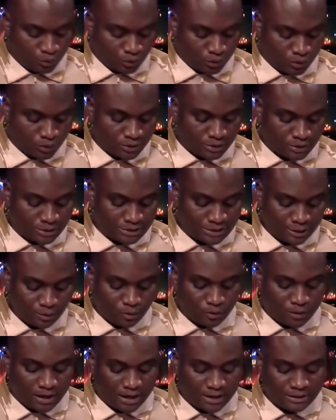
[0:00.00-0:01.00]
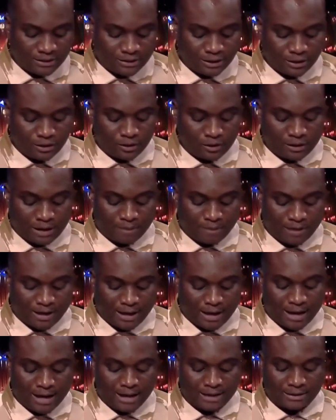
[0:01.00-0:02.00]
La patrie ou la mort,
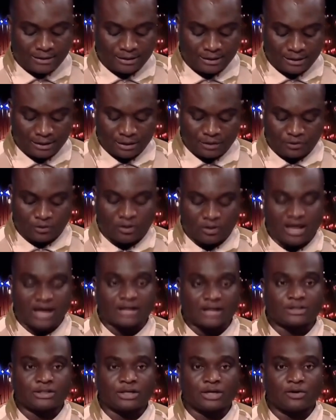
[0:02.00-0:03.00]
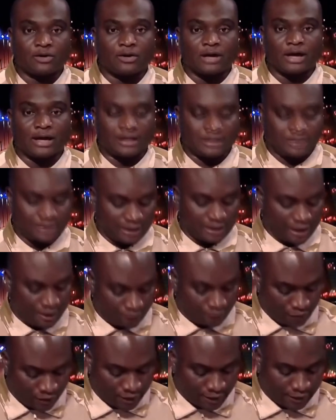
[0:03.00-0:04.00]
nous vaincrons.
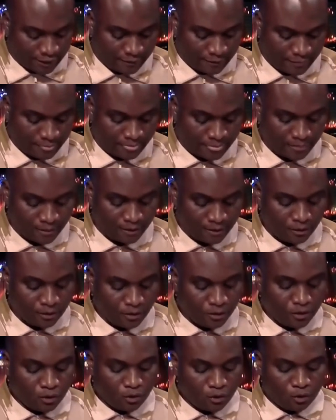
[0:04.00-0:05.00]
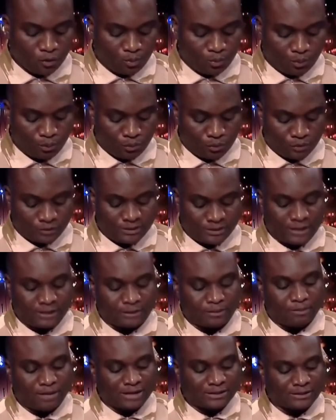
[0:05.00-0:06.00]
Homeland or death, we shall
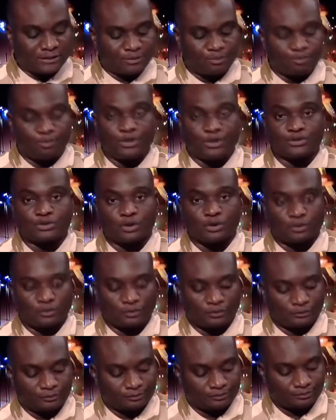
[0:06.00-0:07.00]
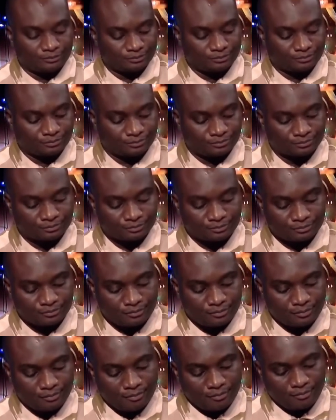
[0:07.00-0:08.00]
overcome. This message is a
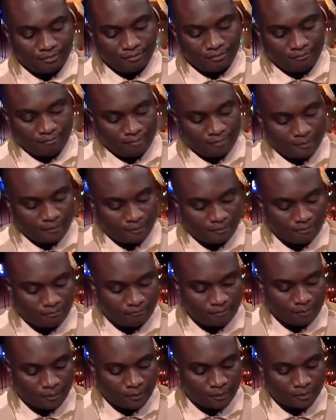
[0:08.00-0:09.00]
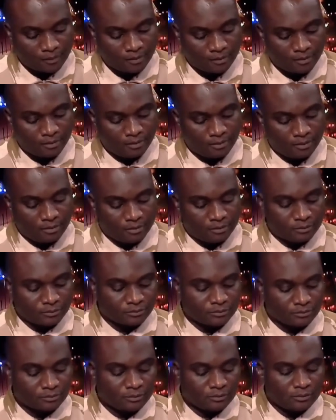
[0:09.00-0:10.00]
reminder that a group of traitors,
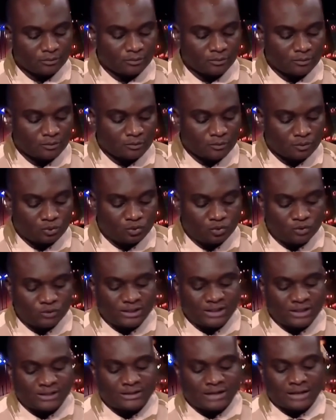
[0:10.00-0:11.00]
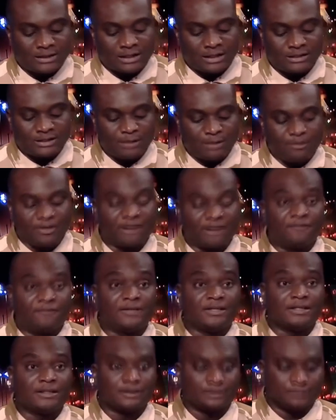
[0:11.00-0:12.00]
including deserters and terrorists, is
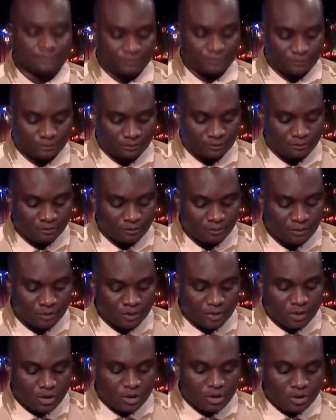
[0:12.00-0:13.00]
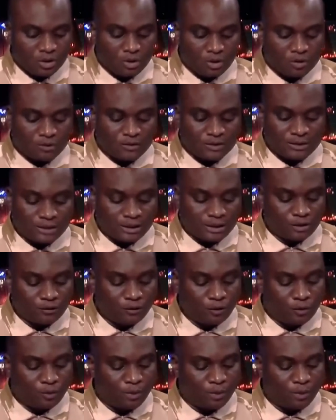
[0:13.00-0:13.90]
trying to destroy the country from within.